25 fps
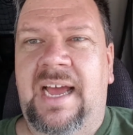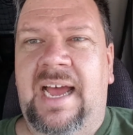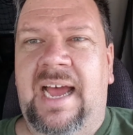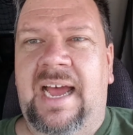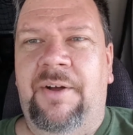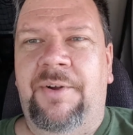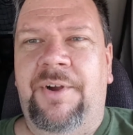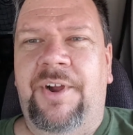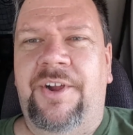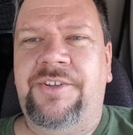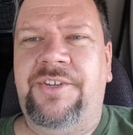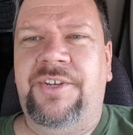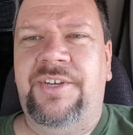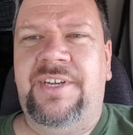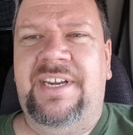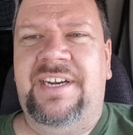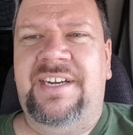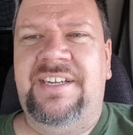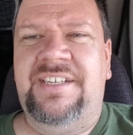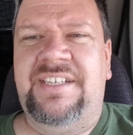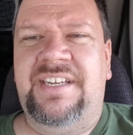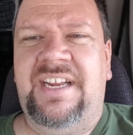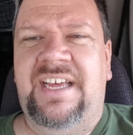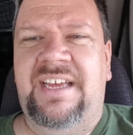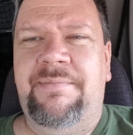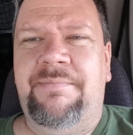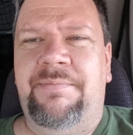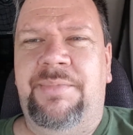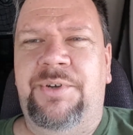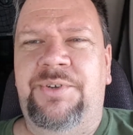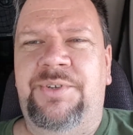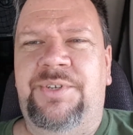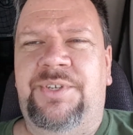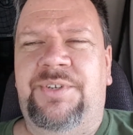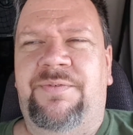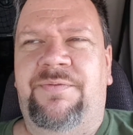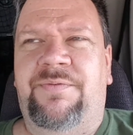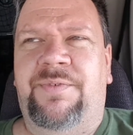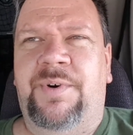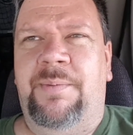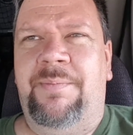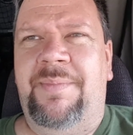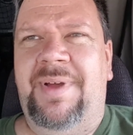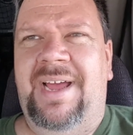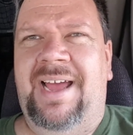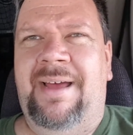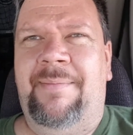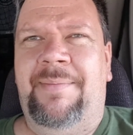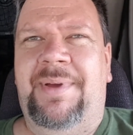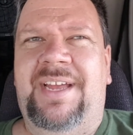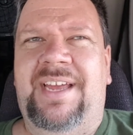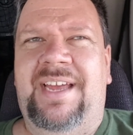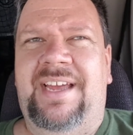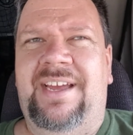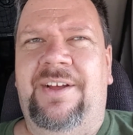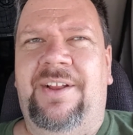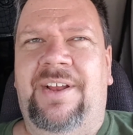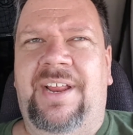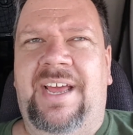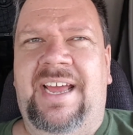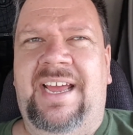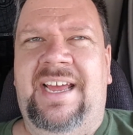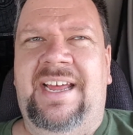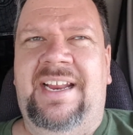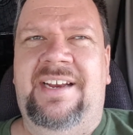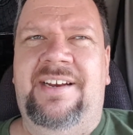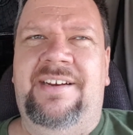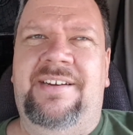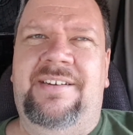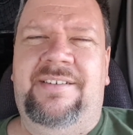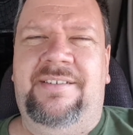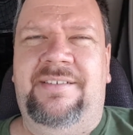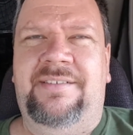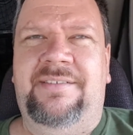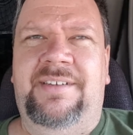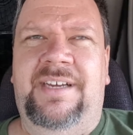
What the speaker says: I'll also get a slight boost from Abigail and